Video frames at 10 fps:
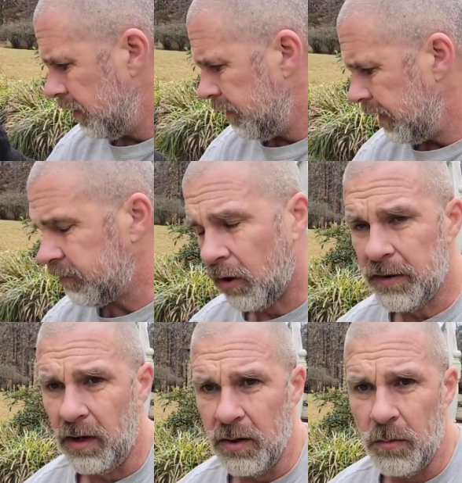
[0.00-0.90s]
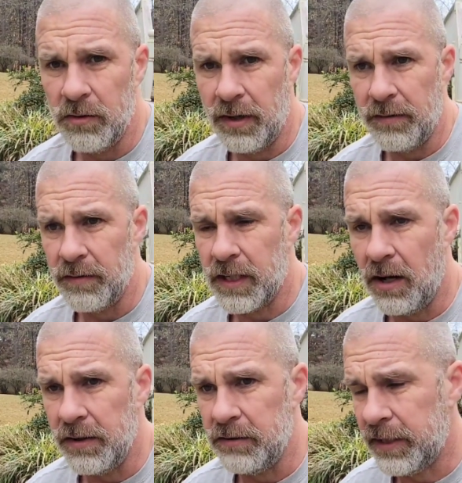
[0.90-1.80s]
These aren't the only ones I've ever
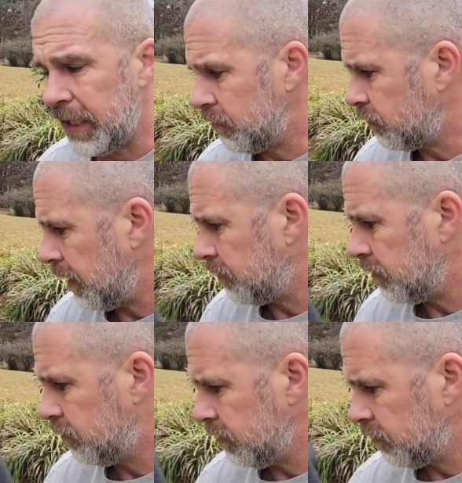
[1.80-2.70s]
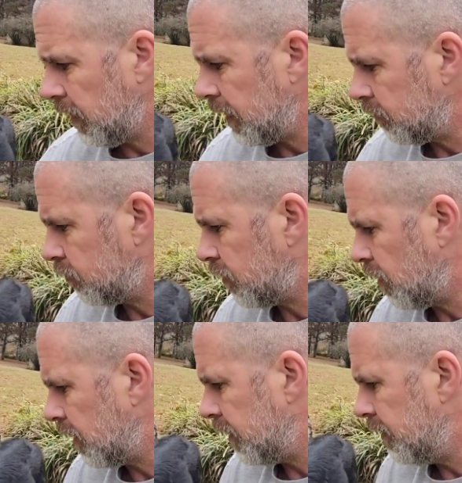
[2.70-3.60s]
caught in these cage traps. They're just not as
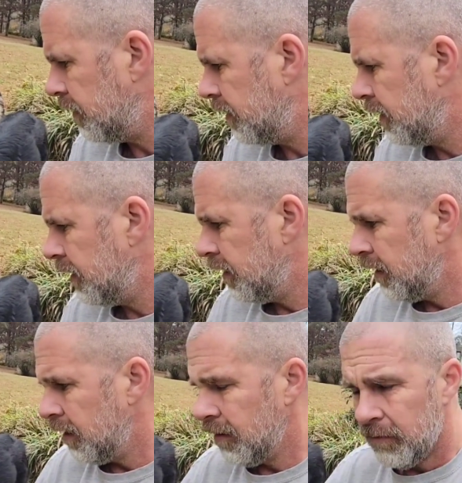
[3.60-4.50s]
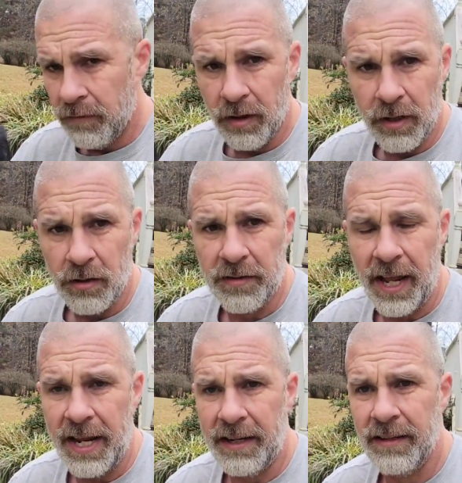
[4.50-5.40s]
sturdy for a little
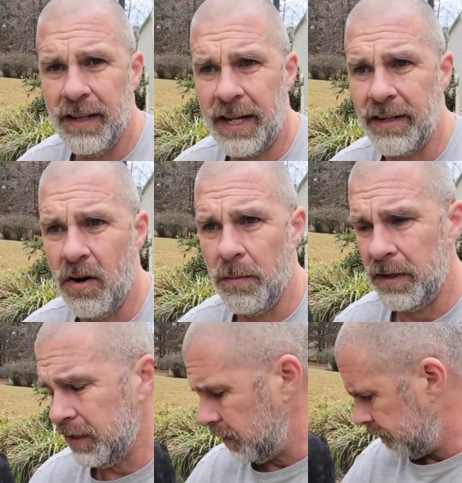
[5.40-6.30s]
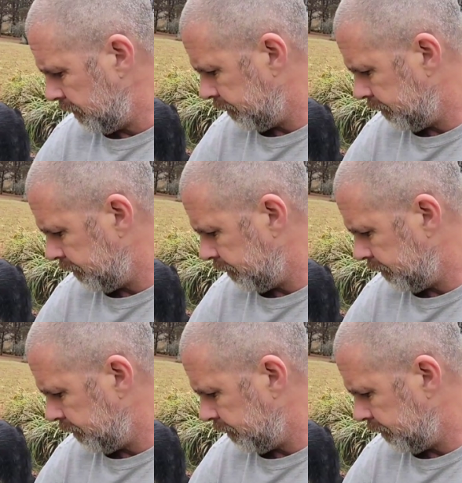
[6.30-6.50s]
tank like an armadillo.